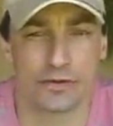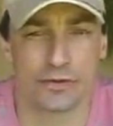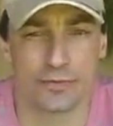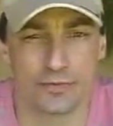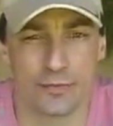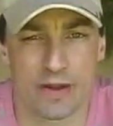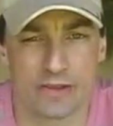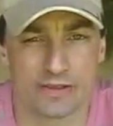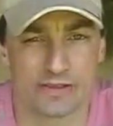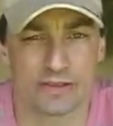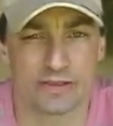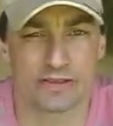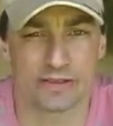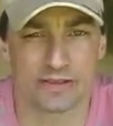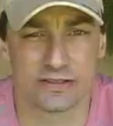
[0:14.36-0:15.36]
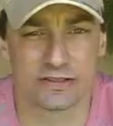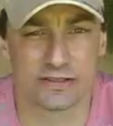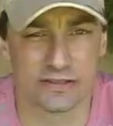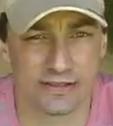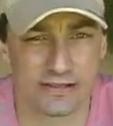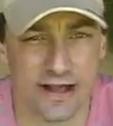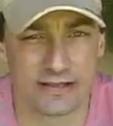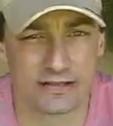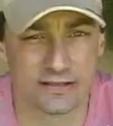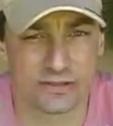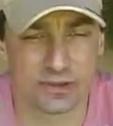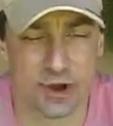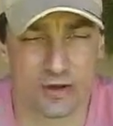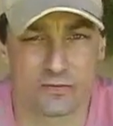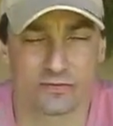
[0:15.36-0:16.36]
youth ministers that
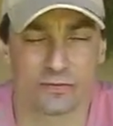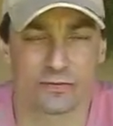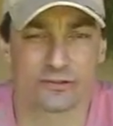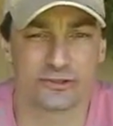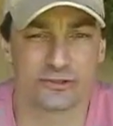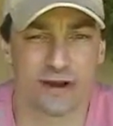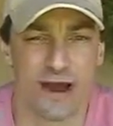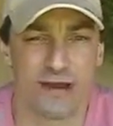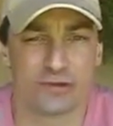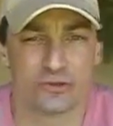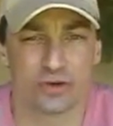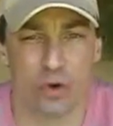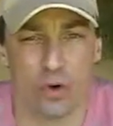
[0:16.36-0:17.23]
start from scratch